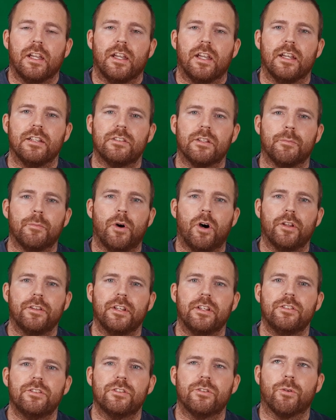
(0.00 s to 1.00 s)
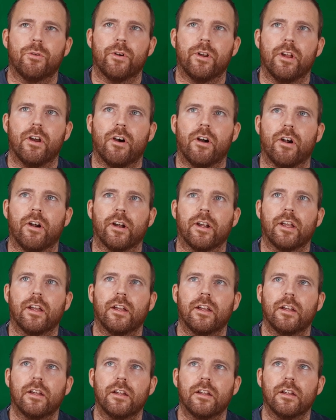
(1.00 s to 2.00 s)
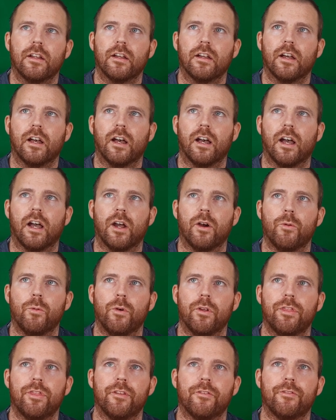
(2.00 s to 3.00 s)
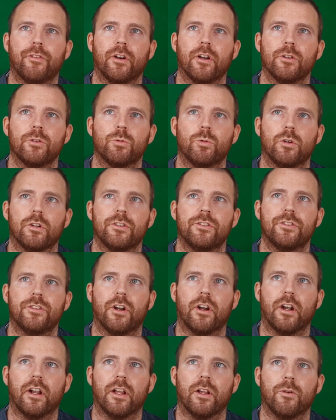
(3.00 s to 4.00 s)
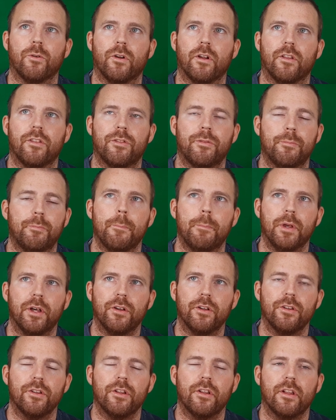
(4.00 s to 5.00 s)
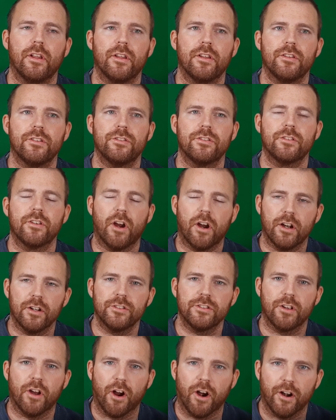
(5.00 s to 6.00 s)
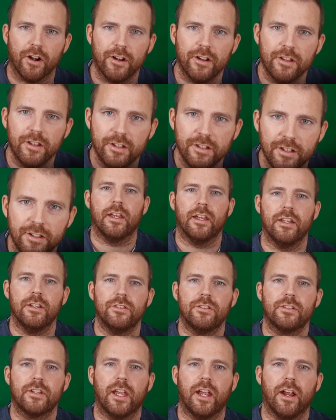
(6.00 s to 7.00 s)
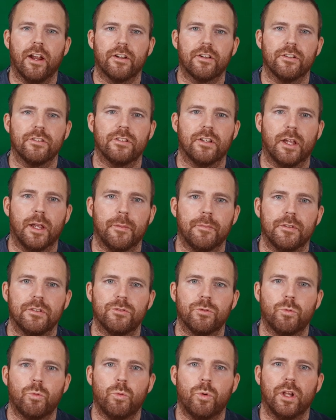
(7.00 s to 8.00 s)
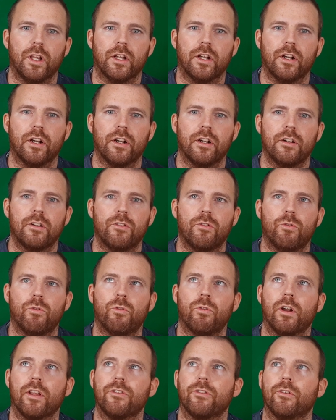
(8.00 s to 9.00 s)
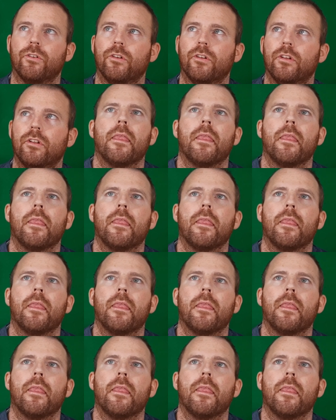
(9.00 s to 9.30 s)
It's a multi-story arc, with the first one starting with Bill Skarsgård. His character's name is Willard Russell,